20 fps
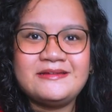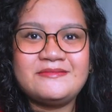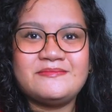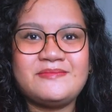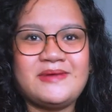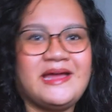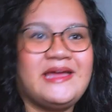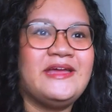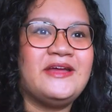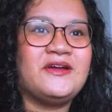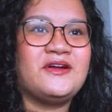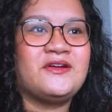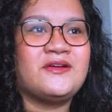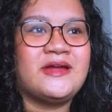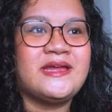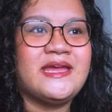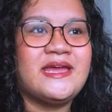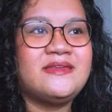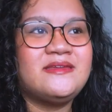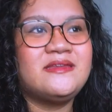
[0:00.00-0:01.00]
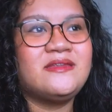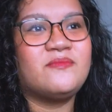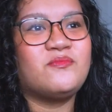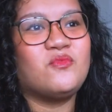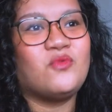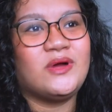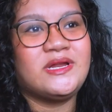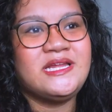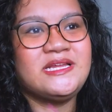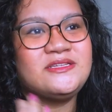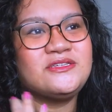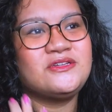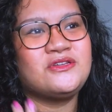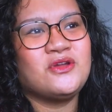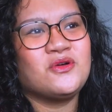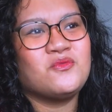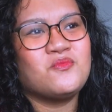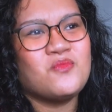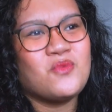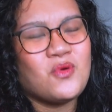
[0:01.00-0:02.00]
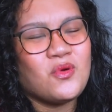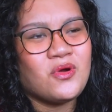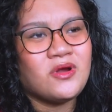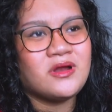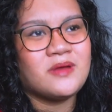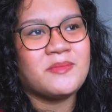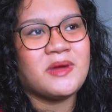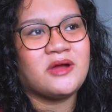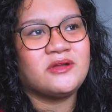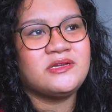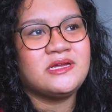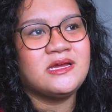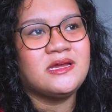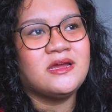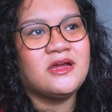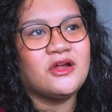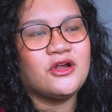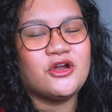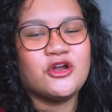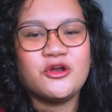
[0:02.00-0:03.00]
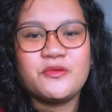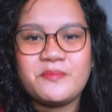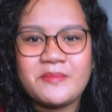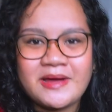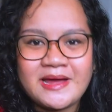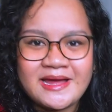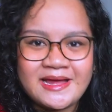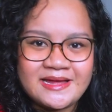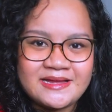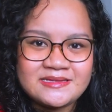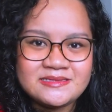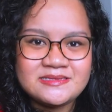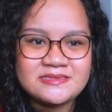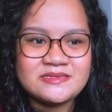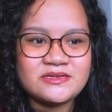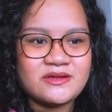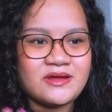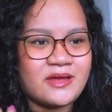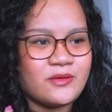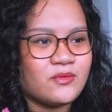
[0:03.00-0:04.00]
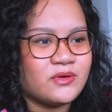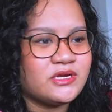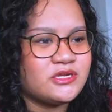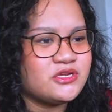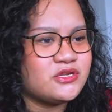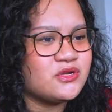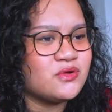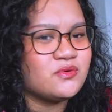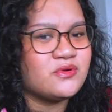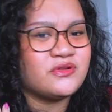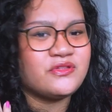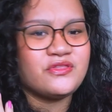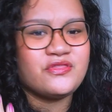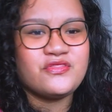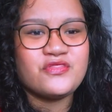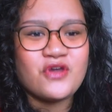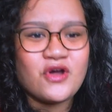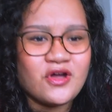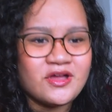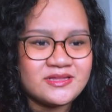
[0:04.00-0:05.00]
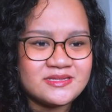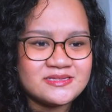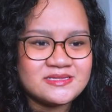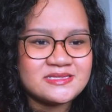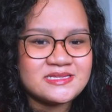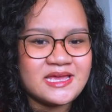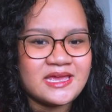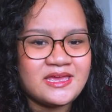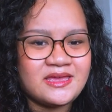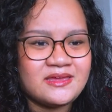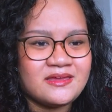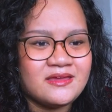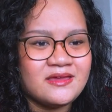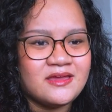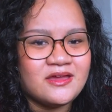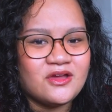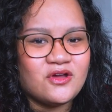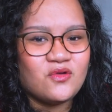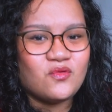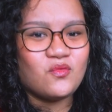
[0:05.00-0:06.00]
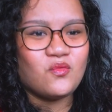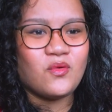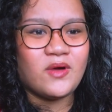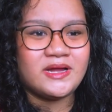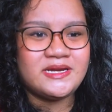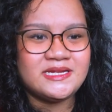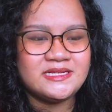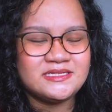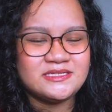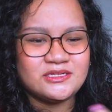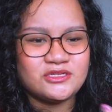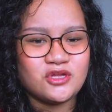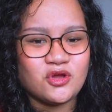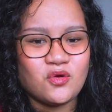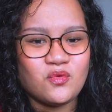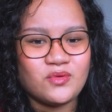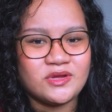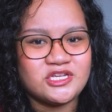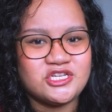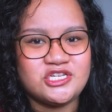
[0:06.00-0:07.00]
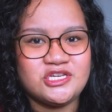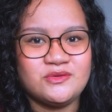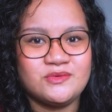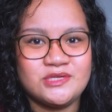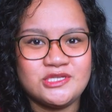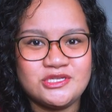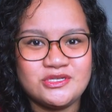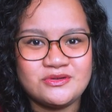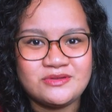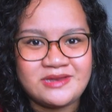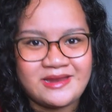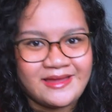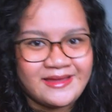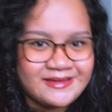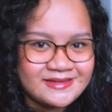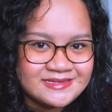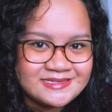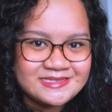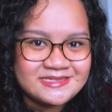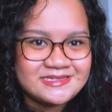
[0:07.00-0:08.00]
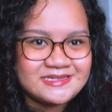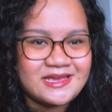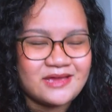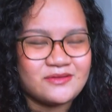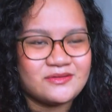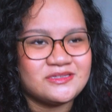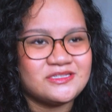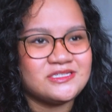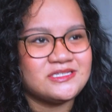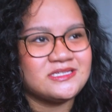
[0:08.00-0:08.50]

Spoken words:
by her. I ended up wanting to know more about her past. I wanted to know her thoughts. I wanted to know what she would do next. I was